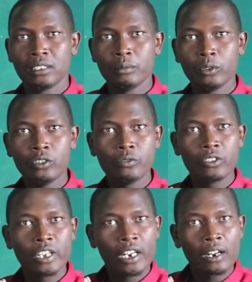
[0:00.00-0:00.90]
Because if you
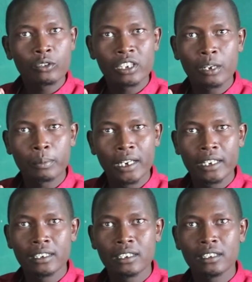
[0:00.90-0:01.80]
get out in a
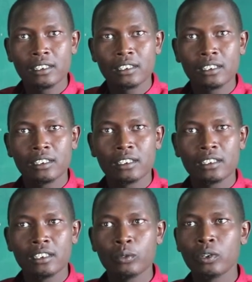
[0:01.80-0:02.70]
plain,
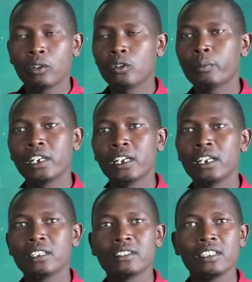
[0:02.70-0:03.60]
you will
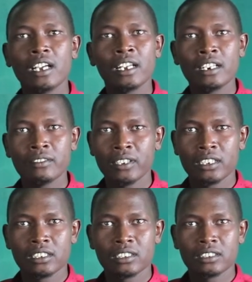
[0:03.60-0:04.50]
automatically see an elephant.